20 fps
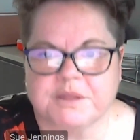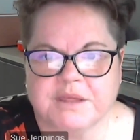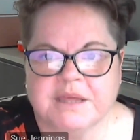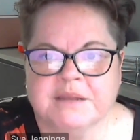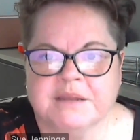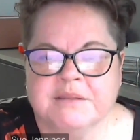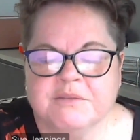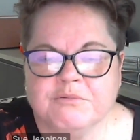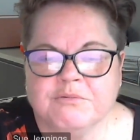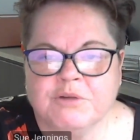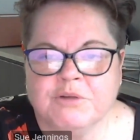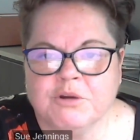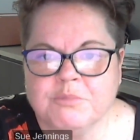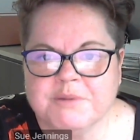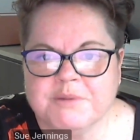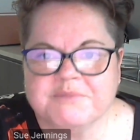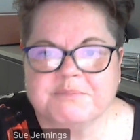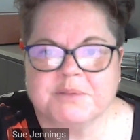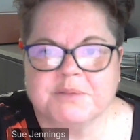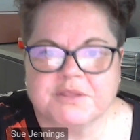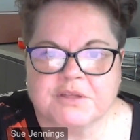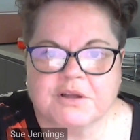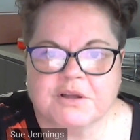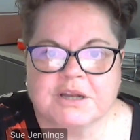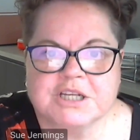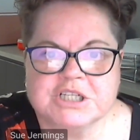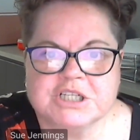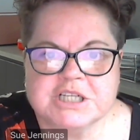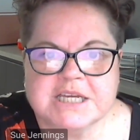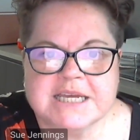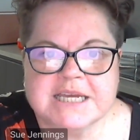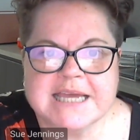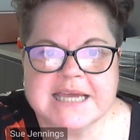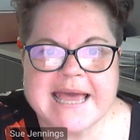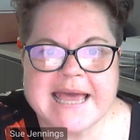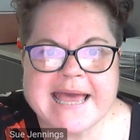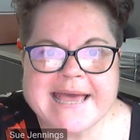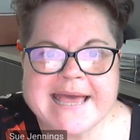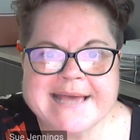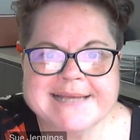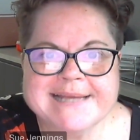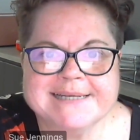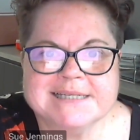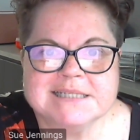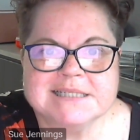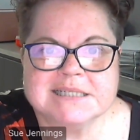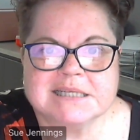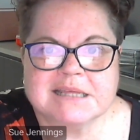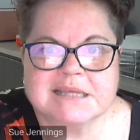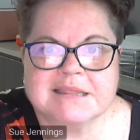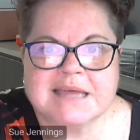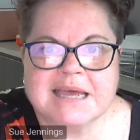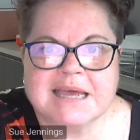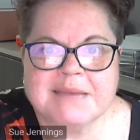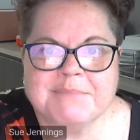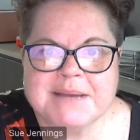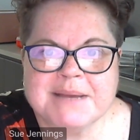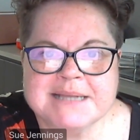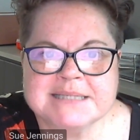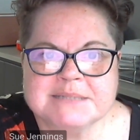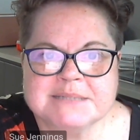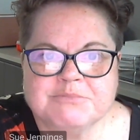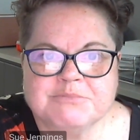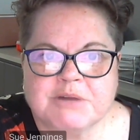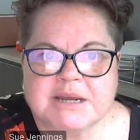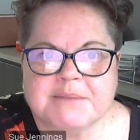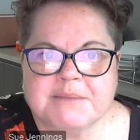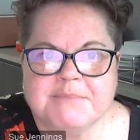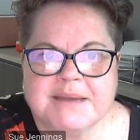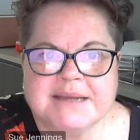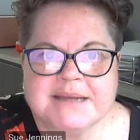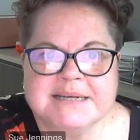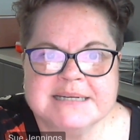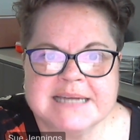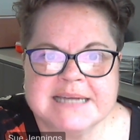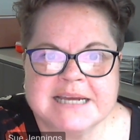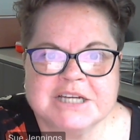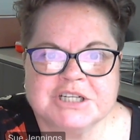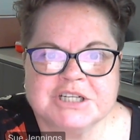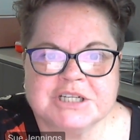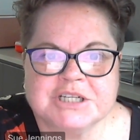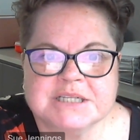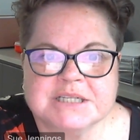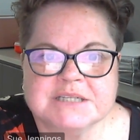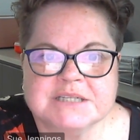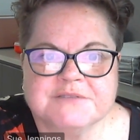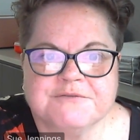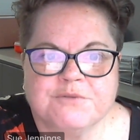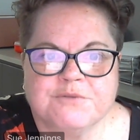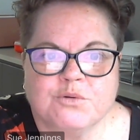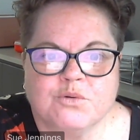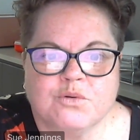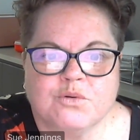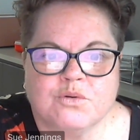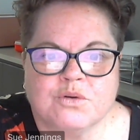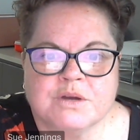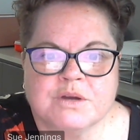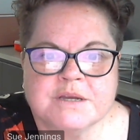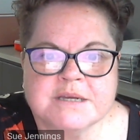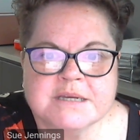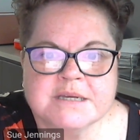in the realm of pathology, and they made some recommendations for